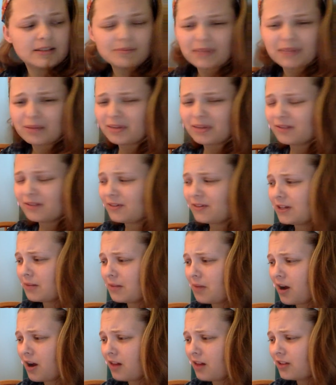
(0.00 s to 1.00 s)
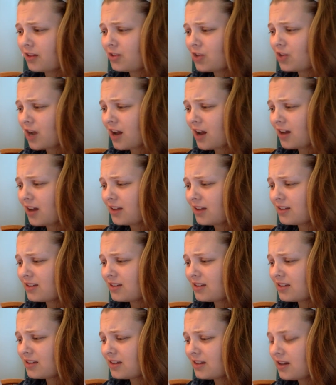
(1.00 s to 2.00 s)
Maybe if he
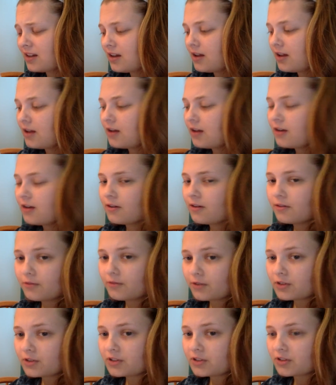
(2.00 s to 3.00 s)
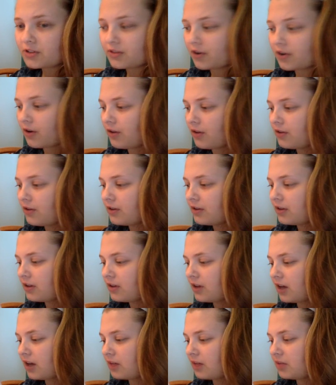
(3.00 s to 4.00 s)
apologized? First of all,
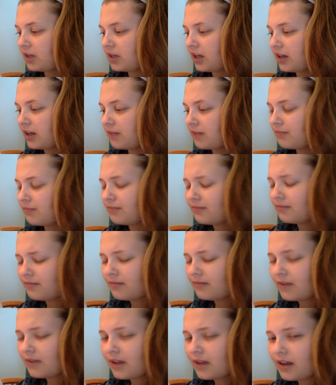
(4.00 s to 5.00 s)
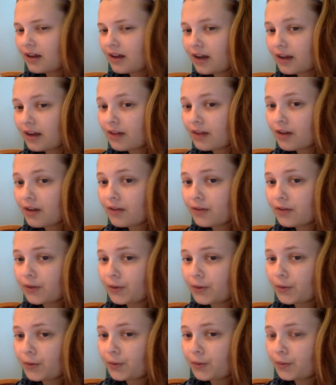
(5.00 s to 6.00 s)
God began, I love
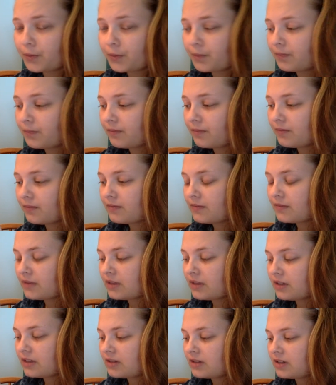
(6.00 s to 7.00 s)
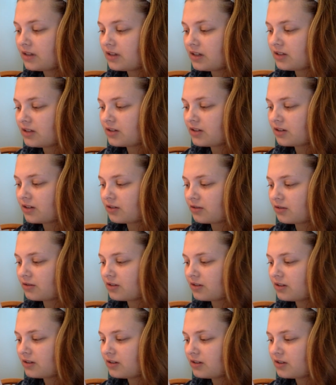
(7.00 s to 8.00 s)
you. Sidney
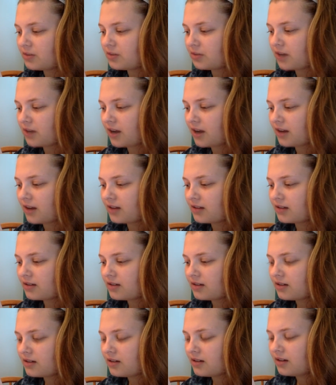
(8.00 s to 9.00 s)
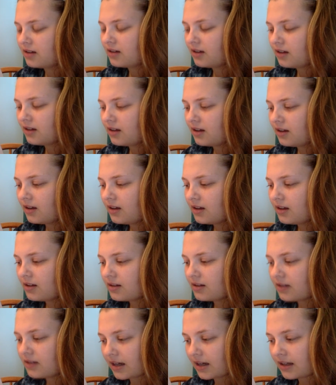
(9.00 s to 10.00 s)
startled, surprised.
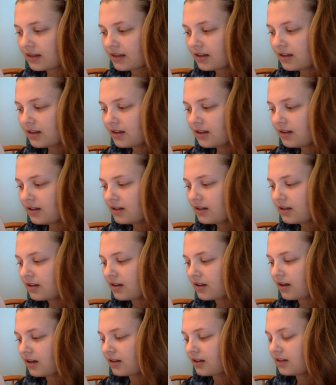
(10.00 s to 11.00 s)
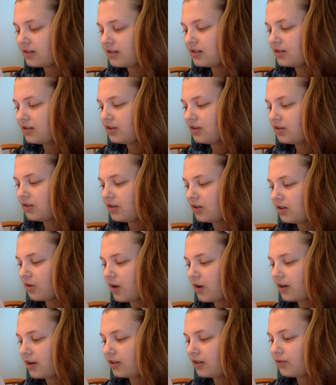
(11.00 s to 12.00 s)
Secondly, God continued in a
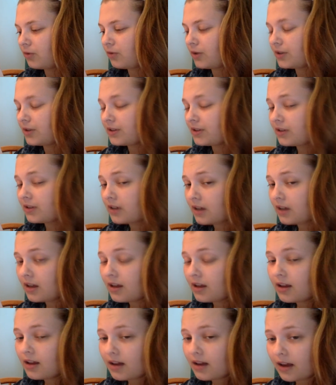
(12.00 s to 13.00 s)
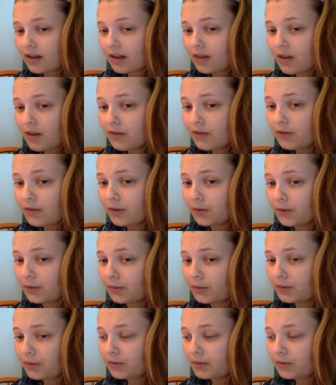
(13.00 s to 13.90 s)
quieter voice, I love you.